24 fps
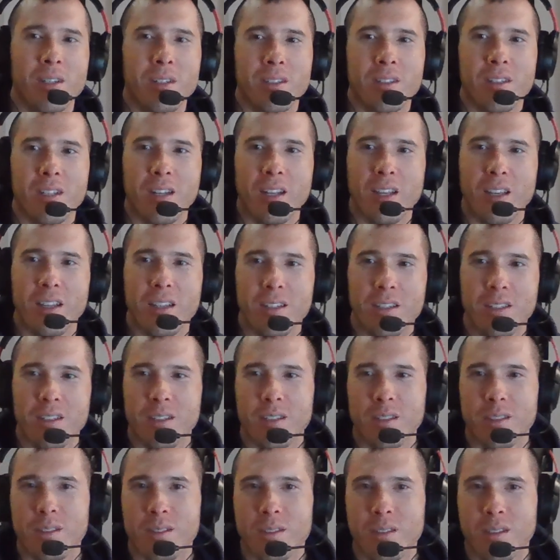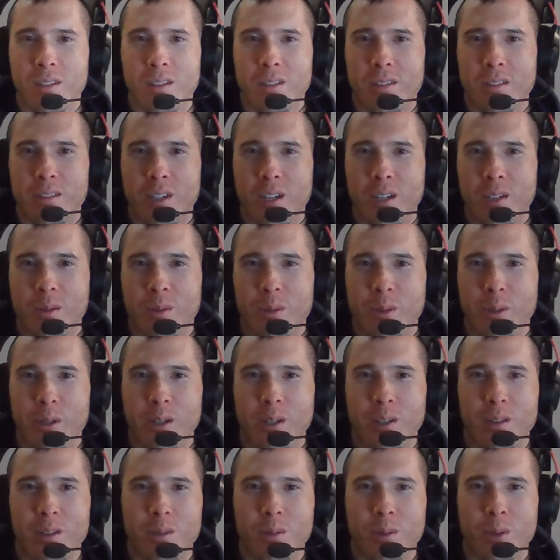today is
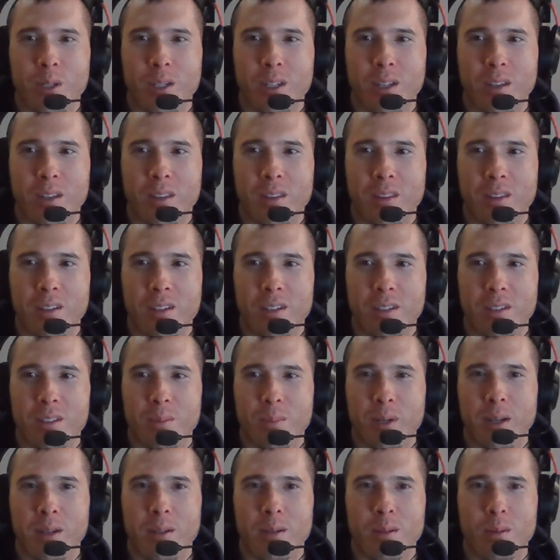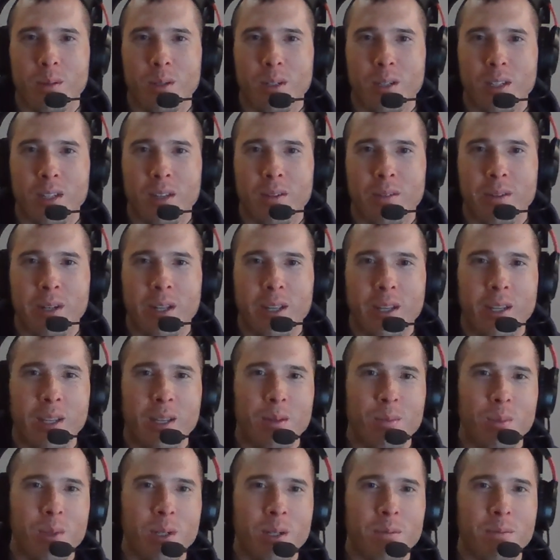January 20th, and it's about 11
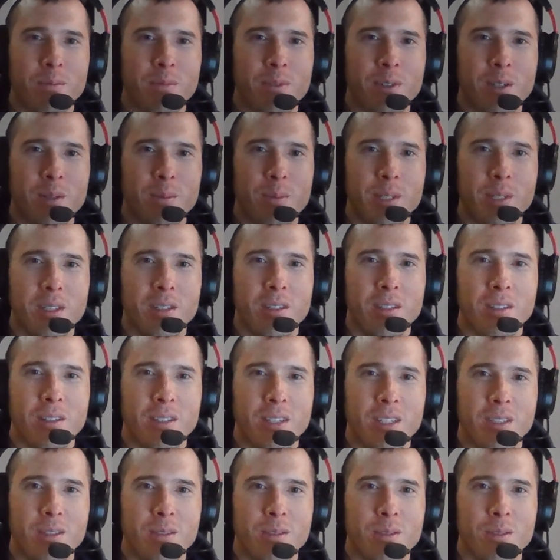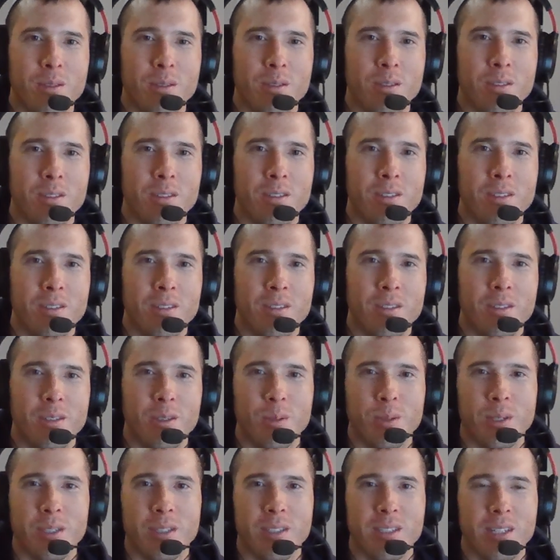a.m. when I'm filming Eastern
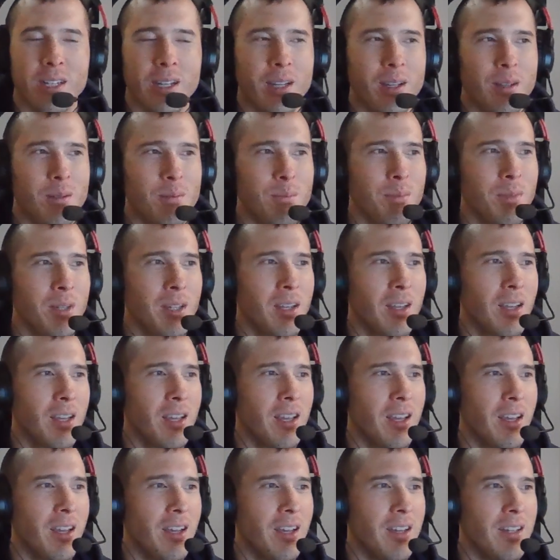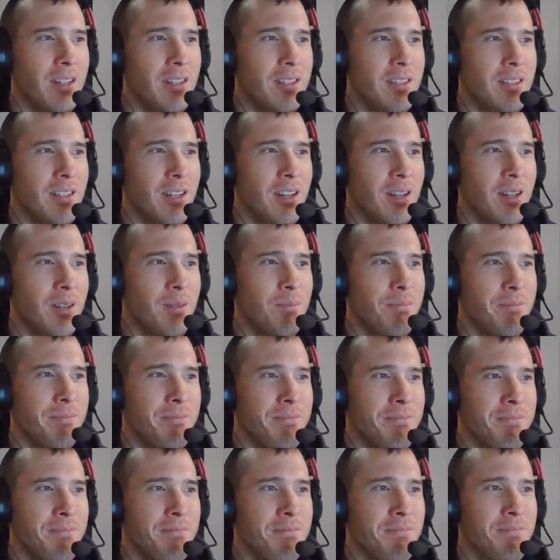U.S. time, and
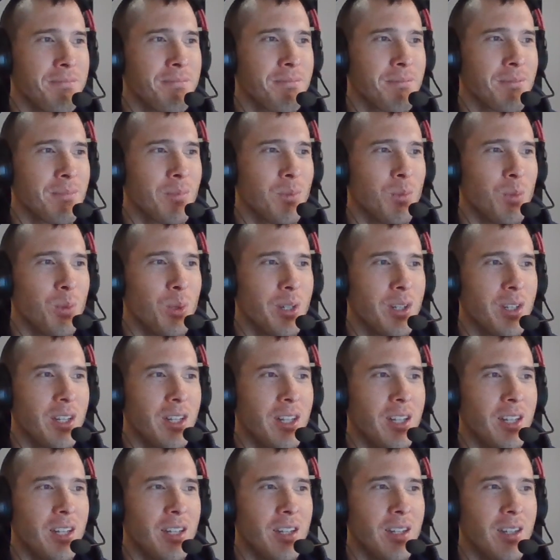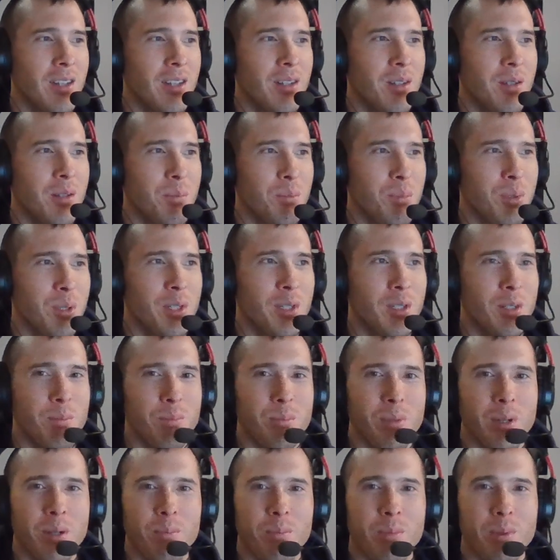we're getting a pretty
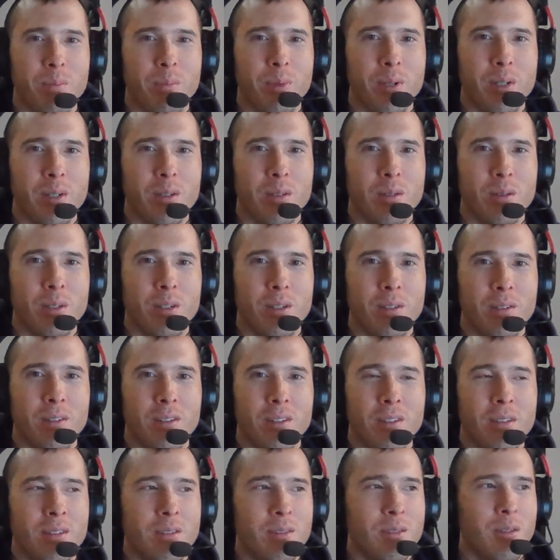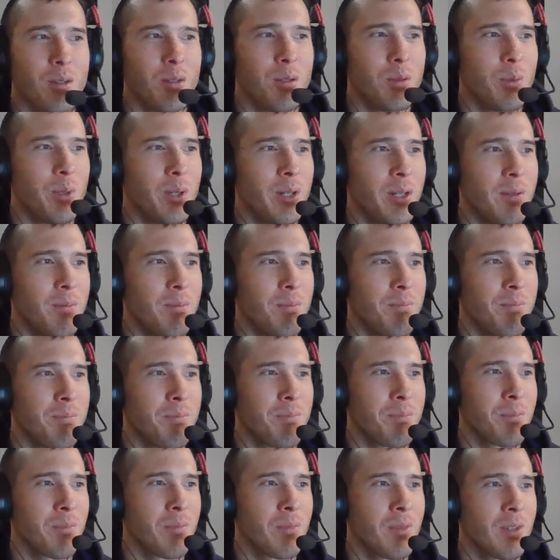good pump in Bitcoin. So
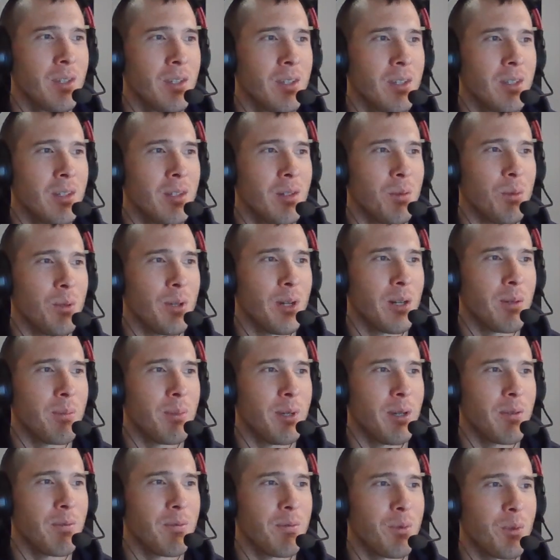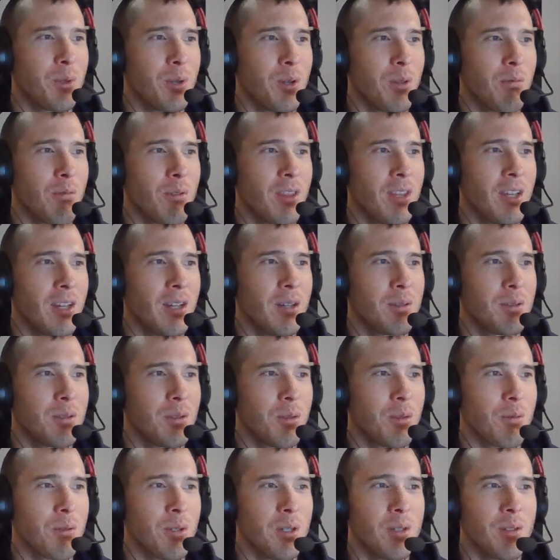we're at about
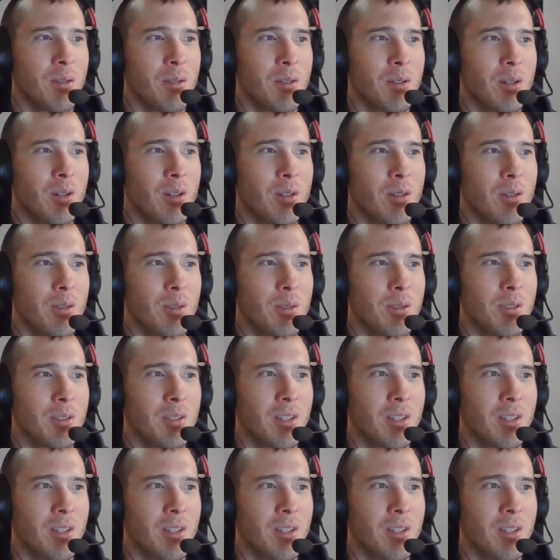$43,300,